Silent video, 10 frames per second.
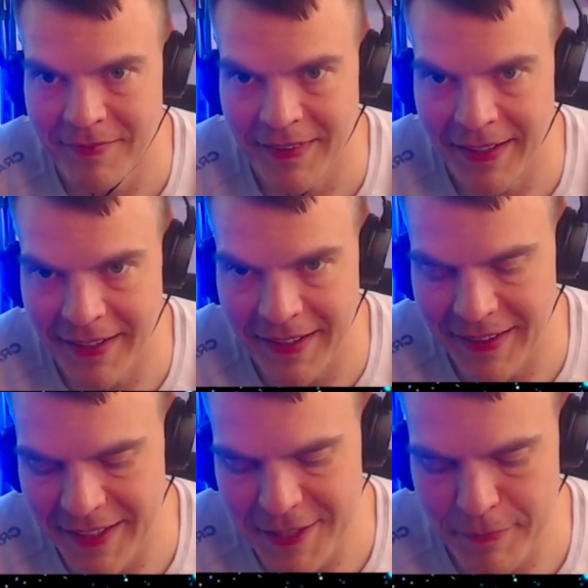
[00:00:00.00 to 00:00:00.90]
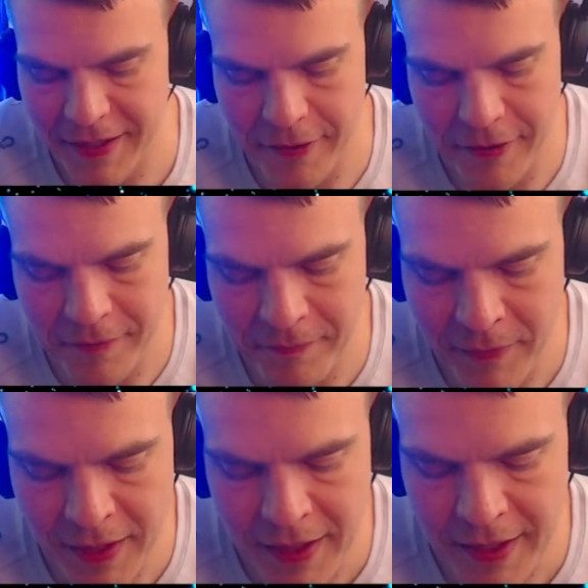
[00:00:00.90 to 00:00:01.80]
and get this bigger.
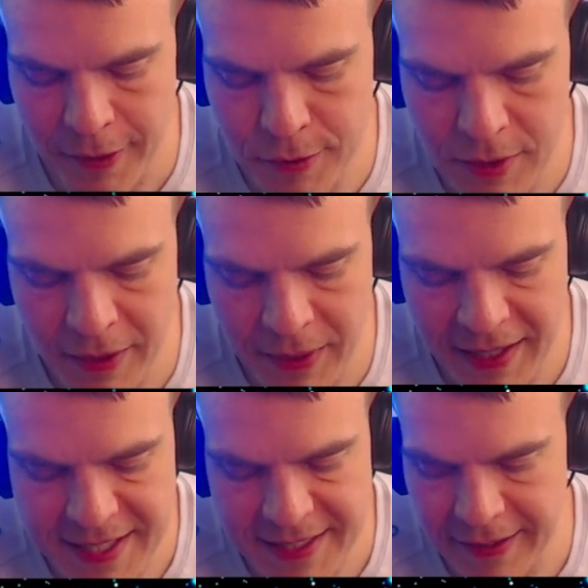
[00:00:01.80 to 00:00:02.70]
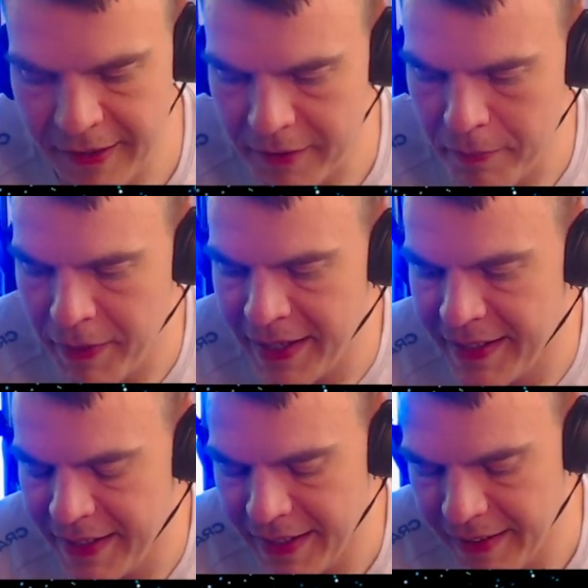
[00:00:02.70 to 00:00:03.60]
Usually when I start painting,